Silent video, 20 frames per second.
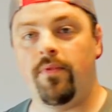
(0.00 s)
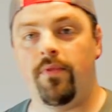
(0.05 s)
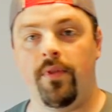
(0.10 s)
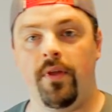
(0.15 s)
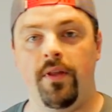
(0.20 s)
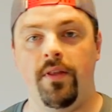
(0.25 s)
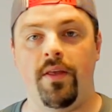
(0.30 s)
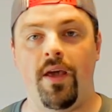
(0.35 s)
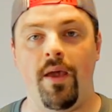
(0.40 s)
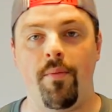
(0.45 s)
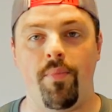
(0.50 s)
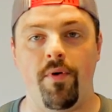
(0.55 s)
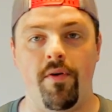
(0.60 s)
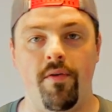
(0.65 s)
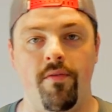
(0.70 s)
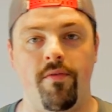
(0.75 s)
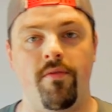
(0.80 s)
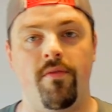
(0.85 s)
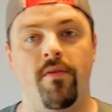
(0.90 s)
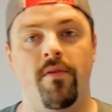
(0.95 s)
the
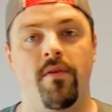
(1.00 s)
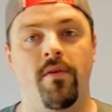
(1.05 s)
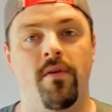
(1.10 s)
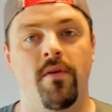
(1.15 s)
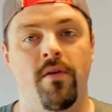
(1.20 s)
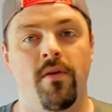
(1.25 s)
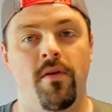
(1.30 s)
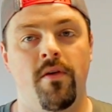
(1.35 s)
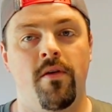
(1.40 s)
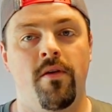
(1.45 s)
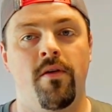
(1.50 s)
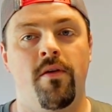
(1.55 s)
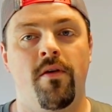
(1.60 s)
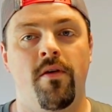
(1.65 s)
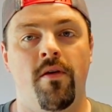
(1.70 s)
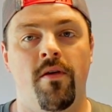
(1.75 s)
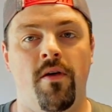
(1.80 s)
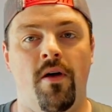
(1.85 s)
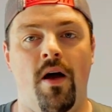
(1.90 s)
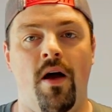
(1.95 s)
diapers,
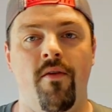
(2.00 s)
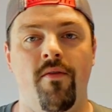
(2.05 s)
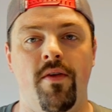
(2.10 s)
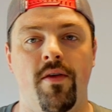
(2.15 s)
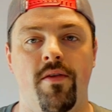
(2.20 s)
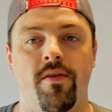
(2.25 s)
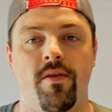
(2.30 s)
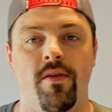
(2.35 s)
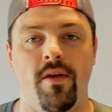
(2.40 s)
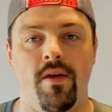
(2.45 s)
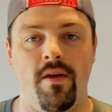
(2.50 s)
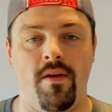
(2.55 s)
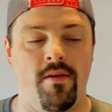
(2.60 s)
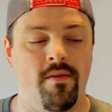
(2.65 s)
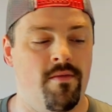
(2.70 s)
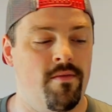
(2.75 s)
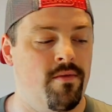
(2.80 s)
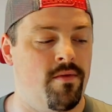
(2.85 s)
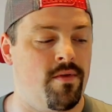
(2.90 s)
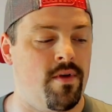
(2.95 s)
obviously
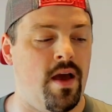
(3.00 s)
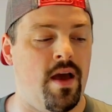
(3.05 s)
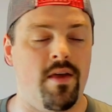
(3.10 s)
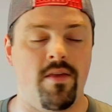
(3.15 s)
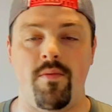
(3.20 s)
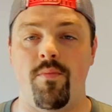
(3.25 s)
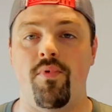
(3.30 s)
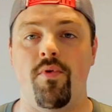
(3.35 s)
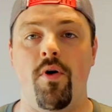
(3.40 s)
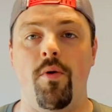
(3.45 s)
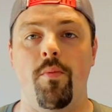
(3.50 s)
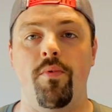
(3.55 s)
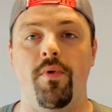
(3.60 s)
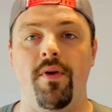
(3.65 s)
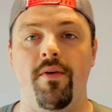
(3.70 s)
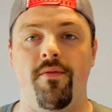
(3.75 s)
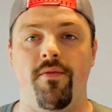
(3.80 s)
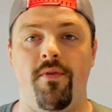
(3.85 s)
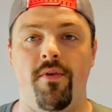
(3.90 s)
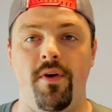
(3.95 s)
size
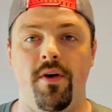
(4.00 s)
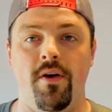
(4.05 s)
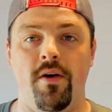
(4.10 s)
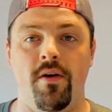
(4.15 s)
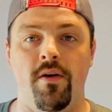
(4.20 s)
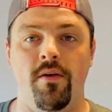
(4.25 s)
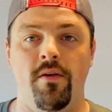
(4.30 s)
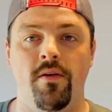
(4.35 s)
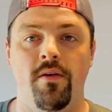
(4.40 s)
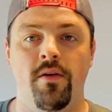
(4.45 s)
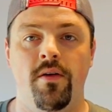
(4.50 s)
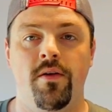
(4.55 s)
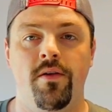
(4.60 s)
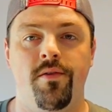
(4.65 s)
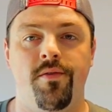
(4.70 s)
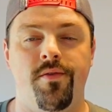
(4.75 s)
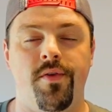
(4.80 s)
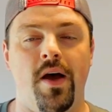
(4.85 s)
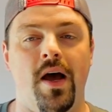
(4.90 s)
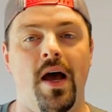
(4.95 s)
appropriate for your
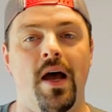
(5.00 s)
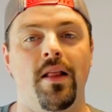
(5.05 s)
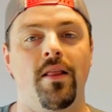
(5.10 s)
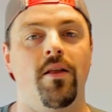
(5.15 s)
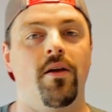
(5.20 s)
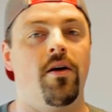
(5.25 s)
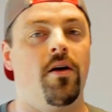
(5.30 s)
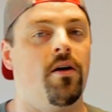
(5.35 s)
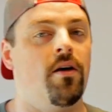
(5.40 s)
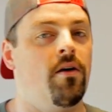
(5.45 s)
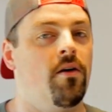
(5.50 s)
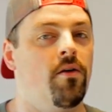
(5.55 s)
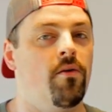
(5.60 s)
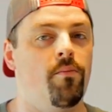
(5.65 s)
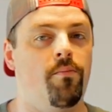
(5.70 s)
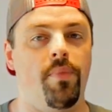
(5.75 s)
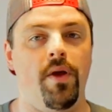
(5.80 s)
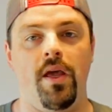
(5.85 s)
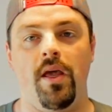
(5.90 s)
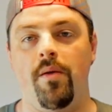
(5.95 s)
toddler,
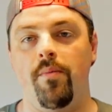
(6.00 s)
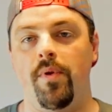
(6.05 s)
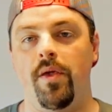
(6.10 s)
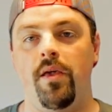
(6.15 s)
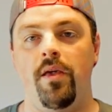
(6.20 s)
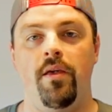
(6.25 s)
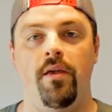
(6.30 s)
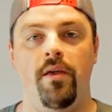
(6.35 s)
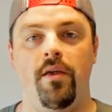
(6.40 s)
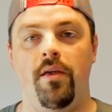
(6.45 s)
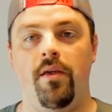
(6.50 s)
baby,